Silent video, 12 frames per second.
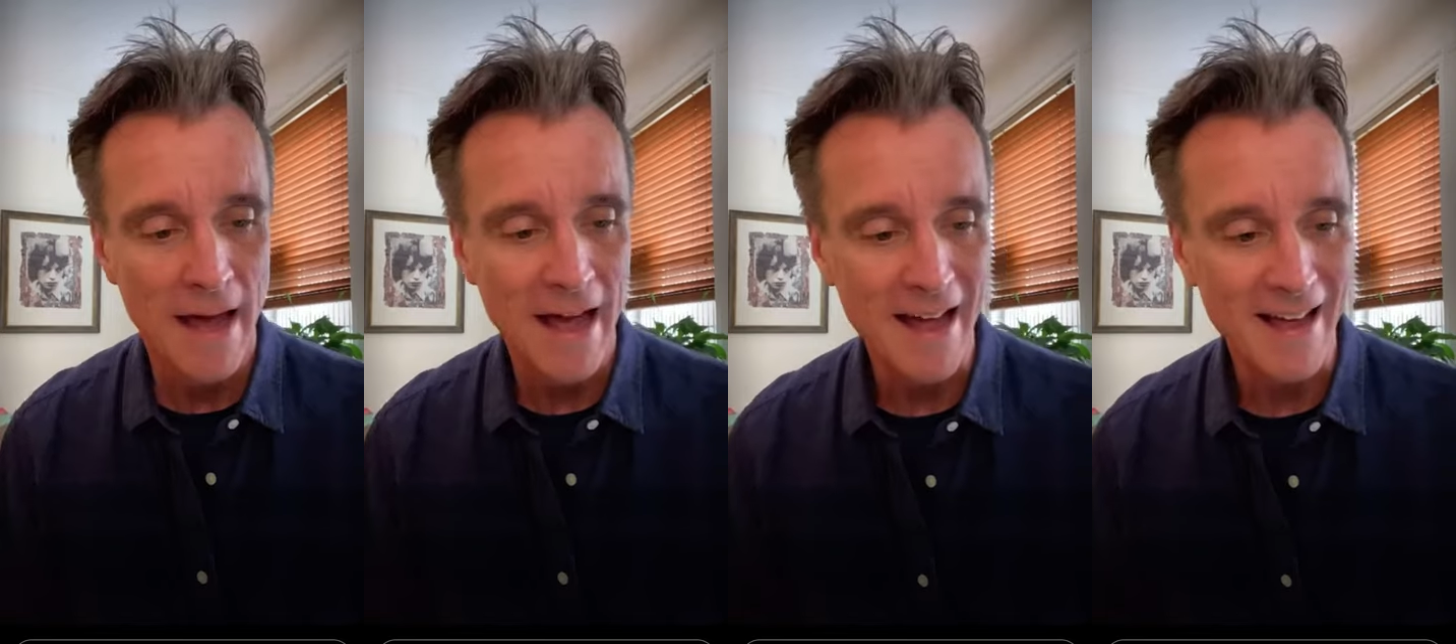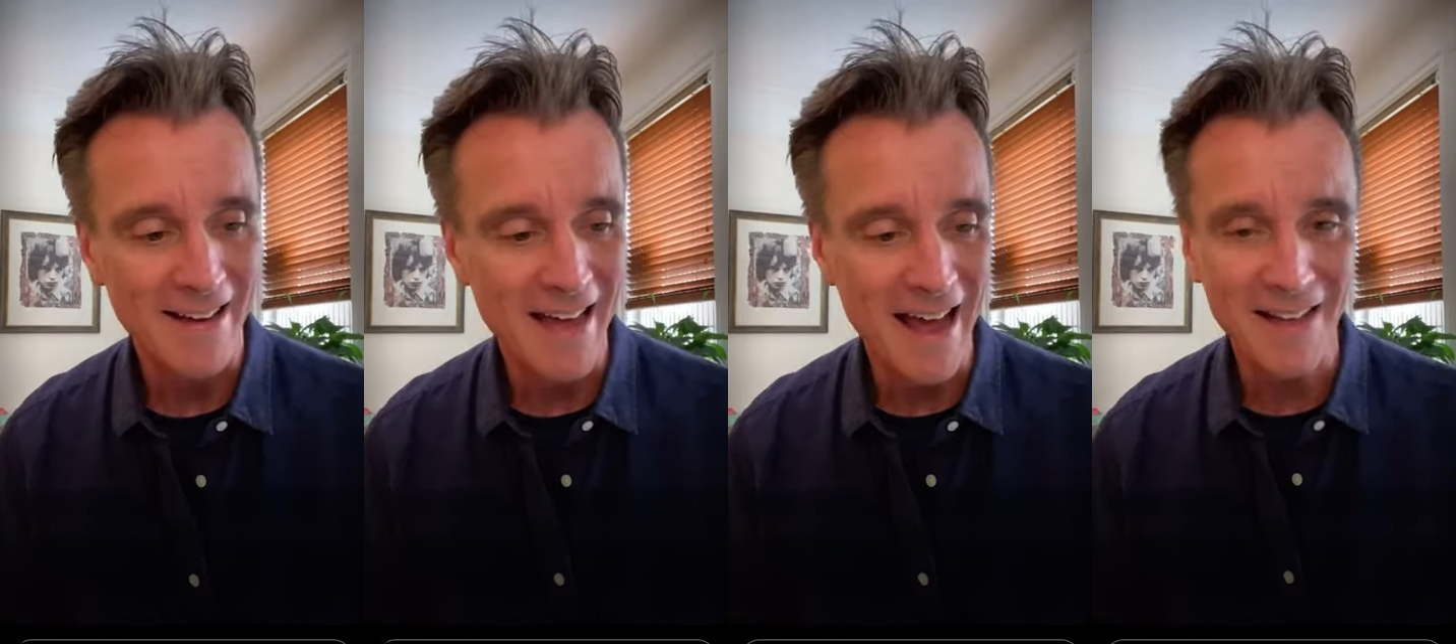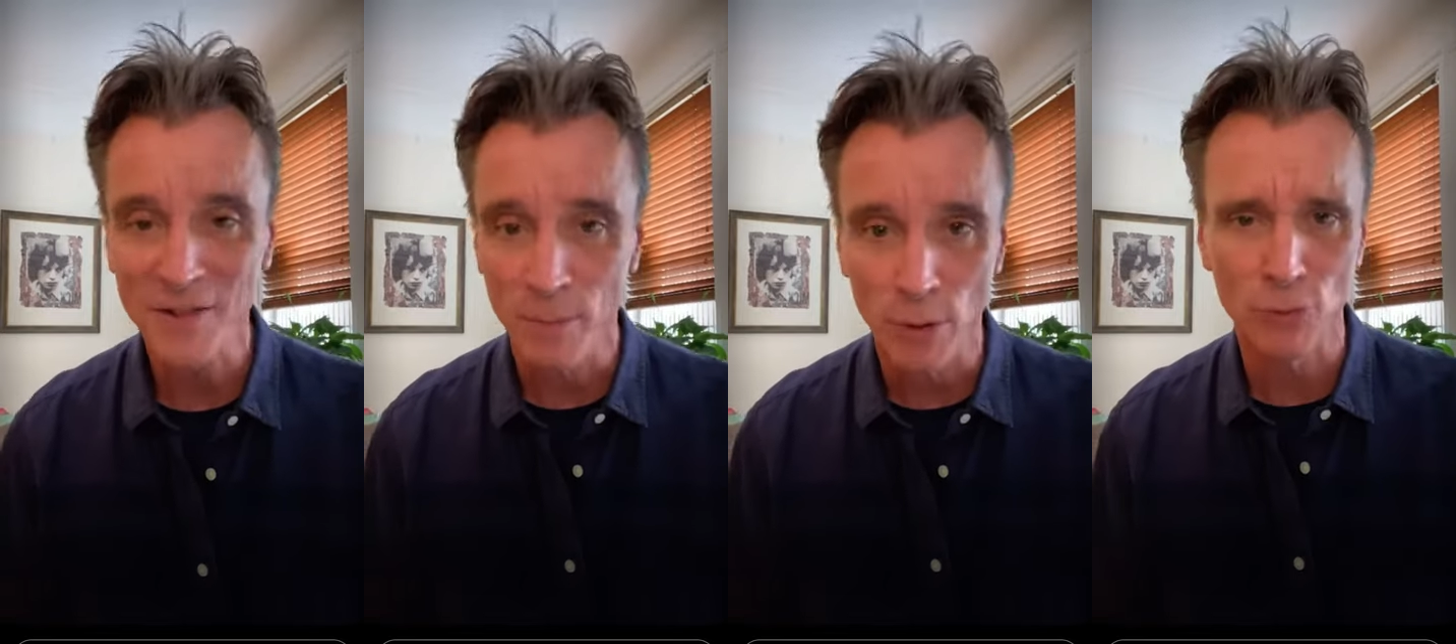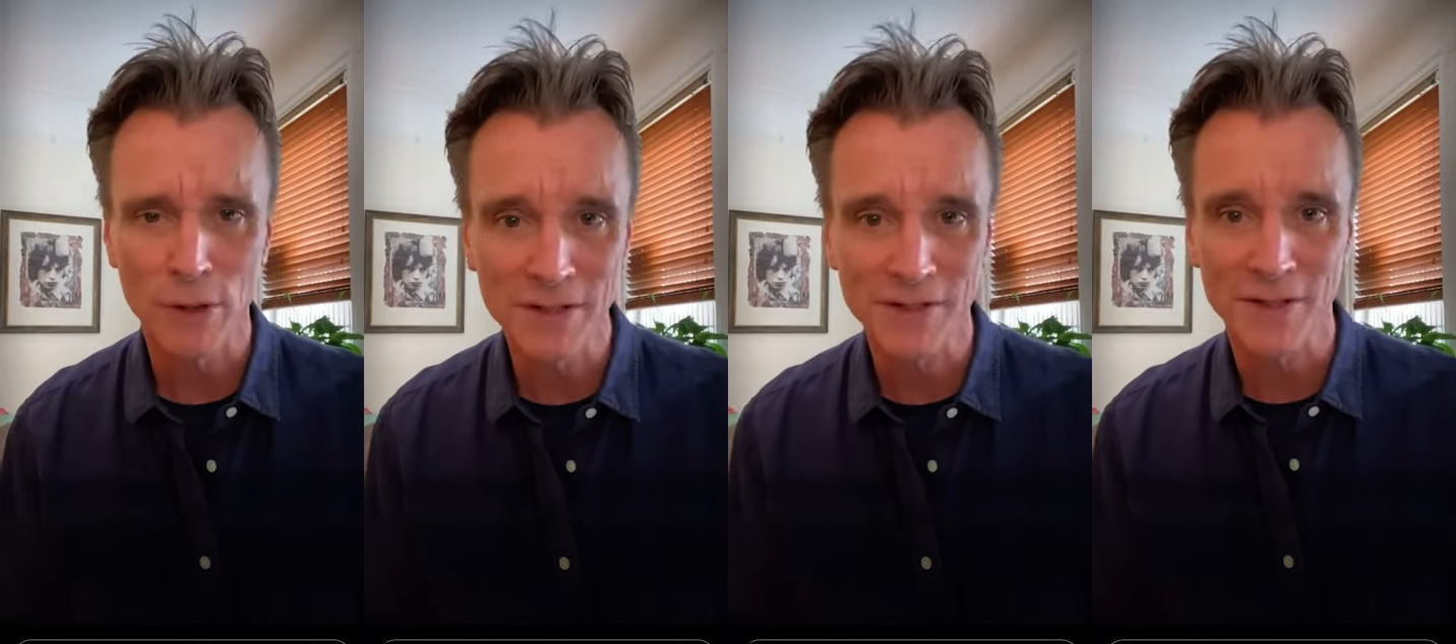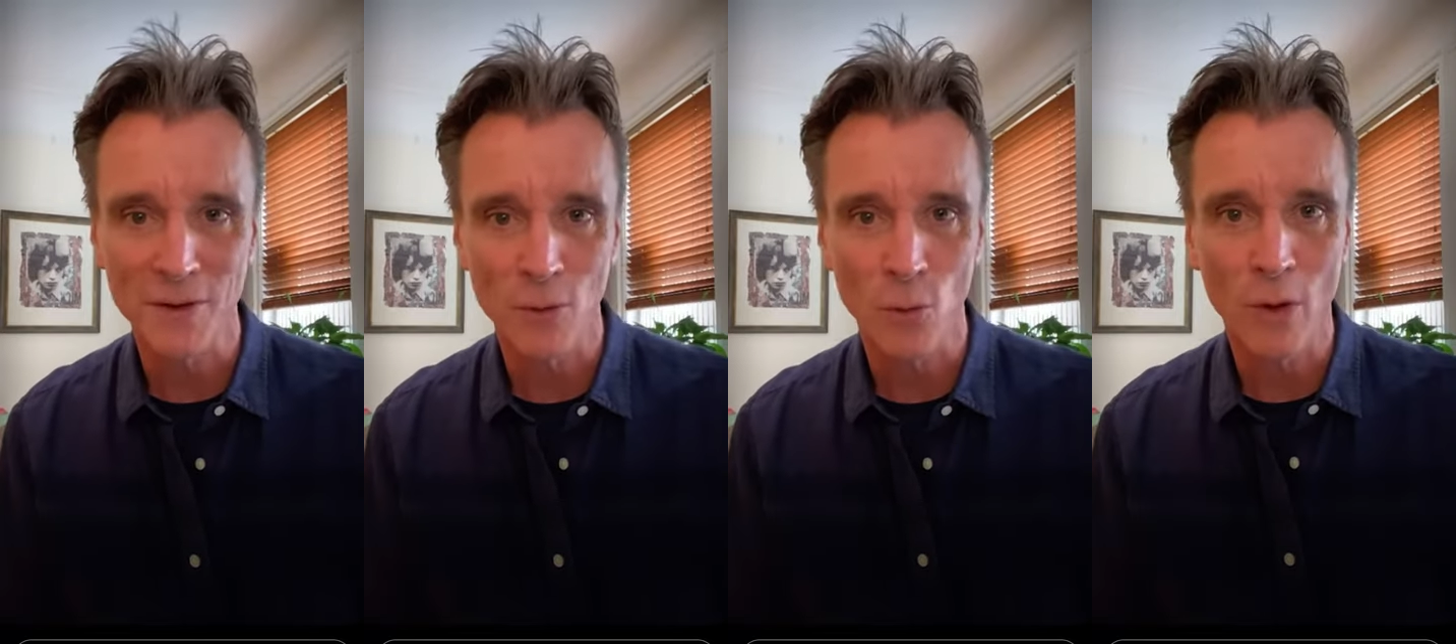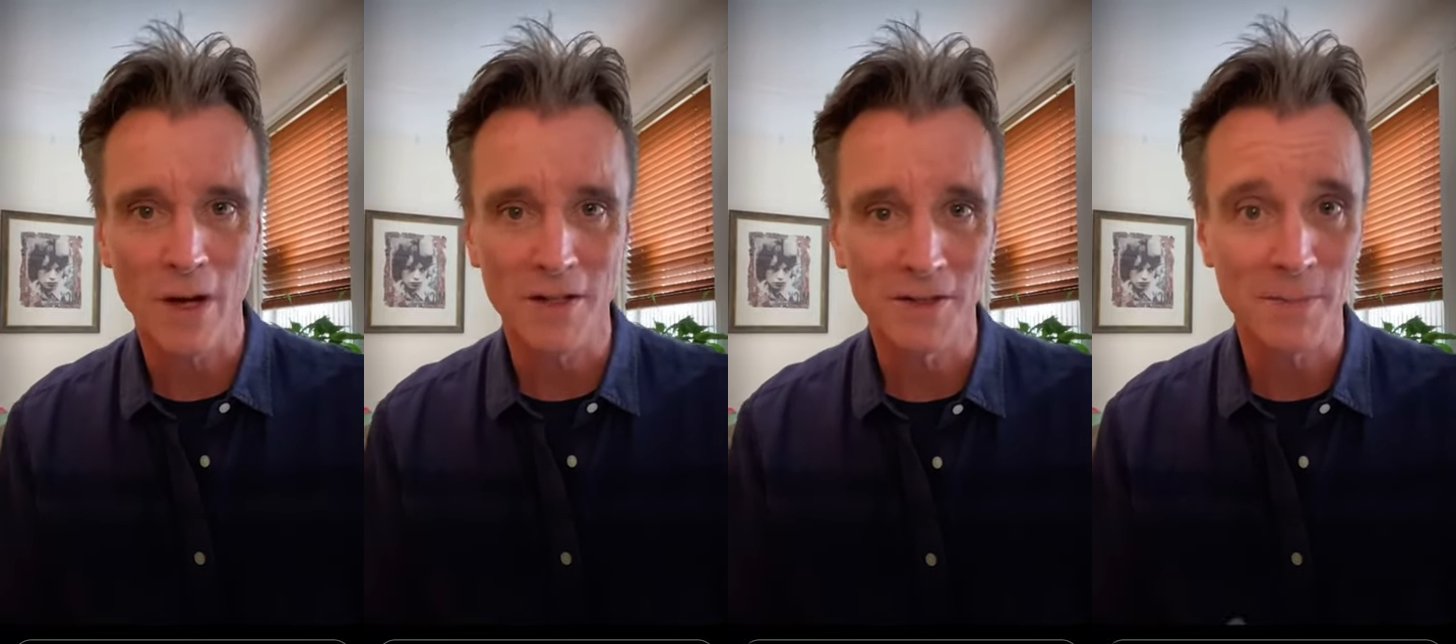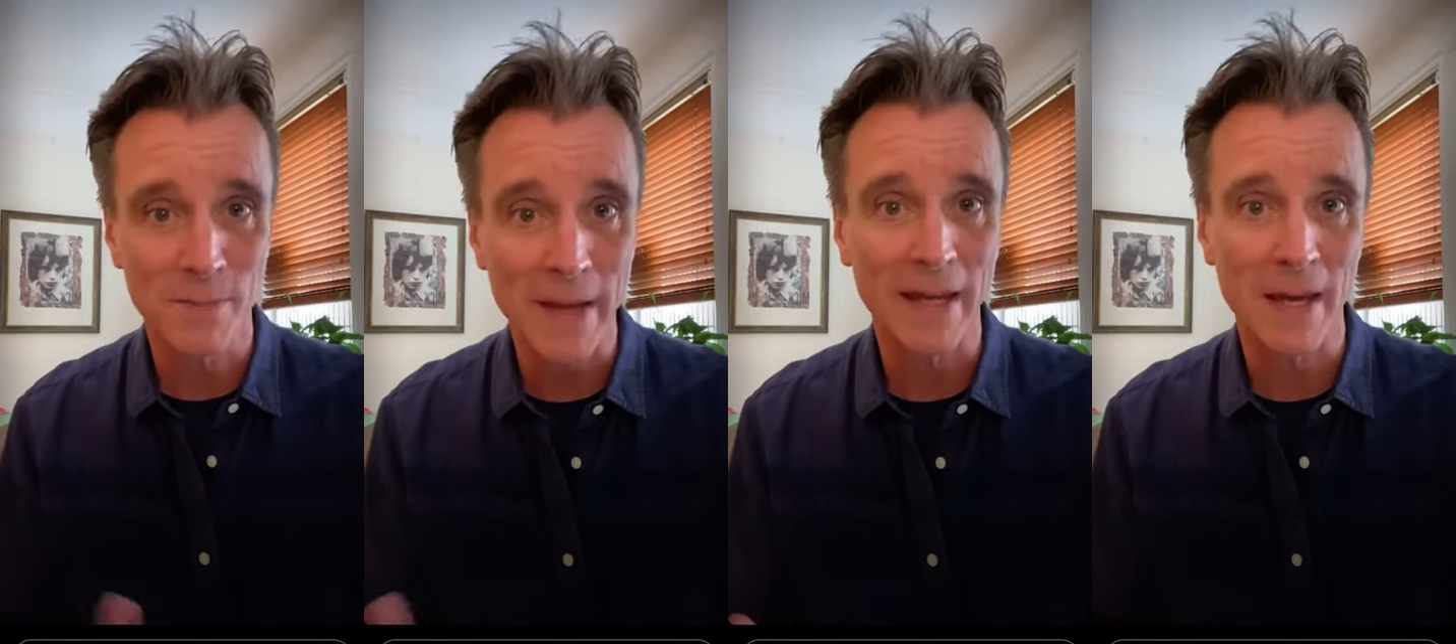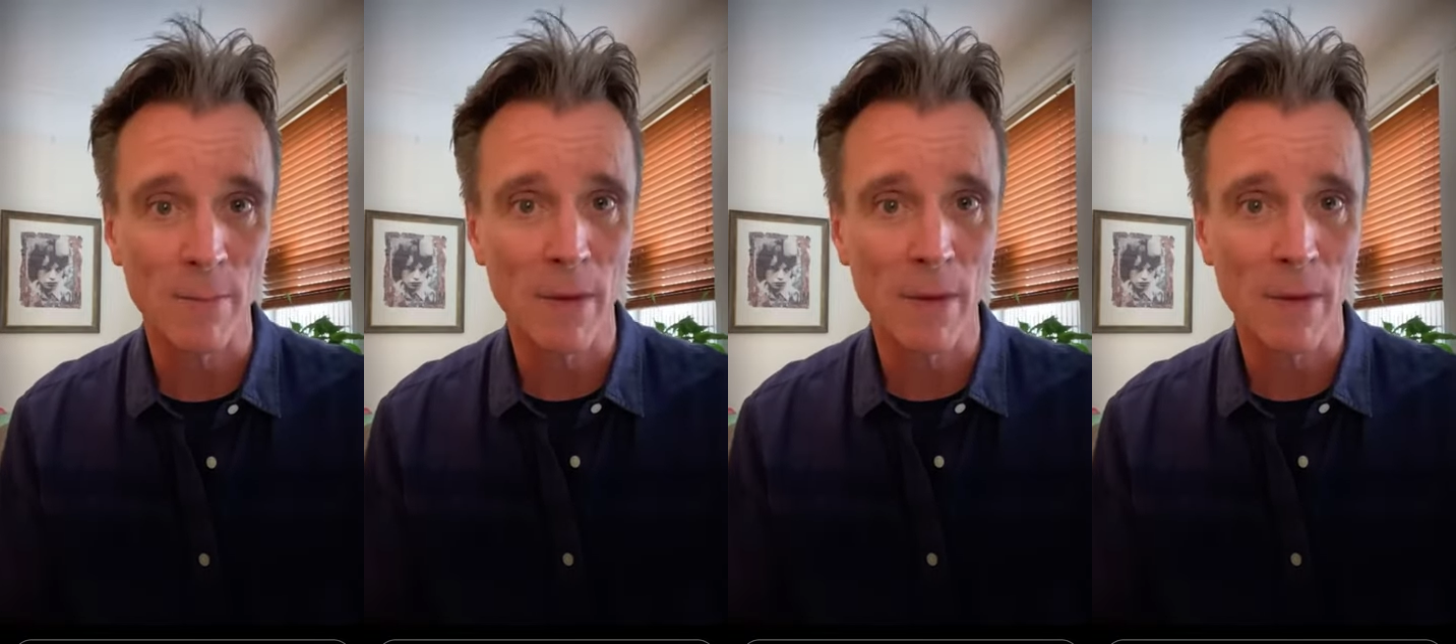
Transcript: And as the barista was making